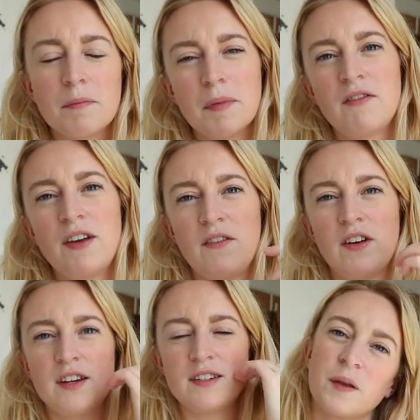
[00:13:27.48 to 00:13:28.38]
My
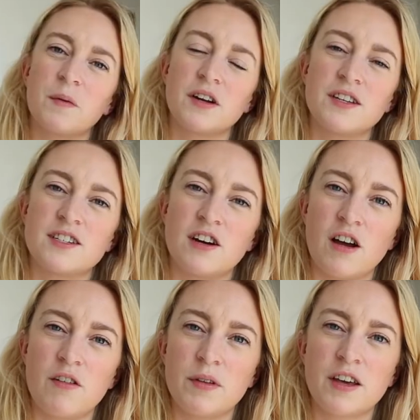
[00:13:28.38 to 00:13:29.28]
favorite. We're gonna start
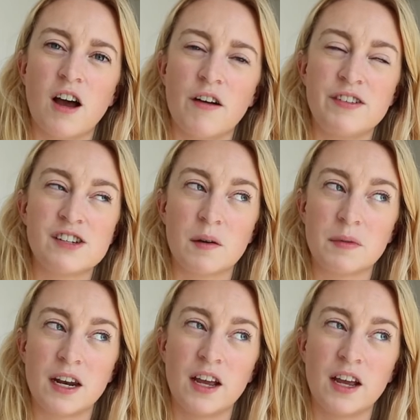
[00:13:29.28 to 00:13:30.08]
off with a coffee shop that